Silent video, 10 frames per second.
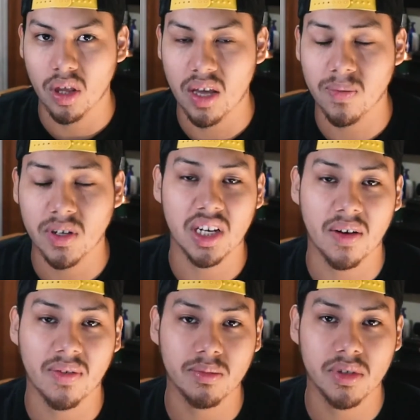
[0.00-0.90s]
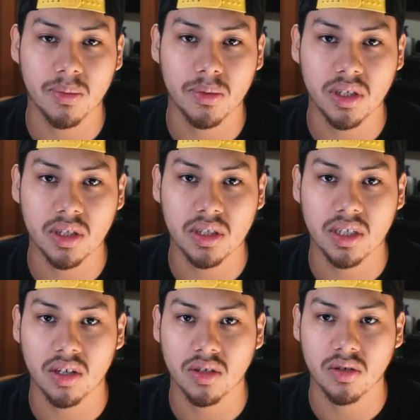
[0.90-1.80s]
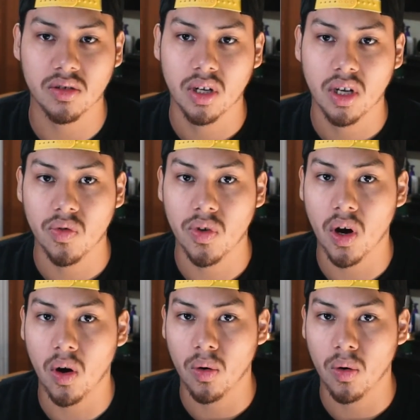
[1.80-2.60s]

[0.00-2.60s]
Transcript: If a chef comes up to you and tells you, yo,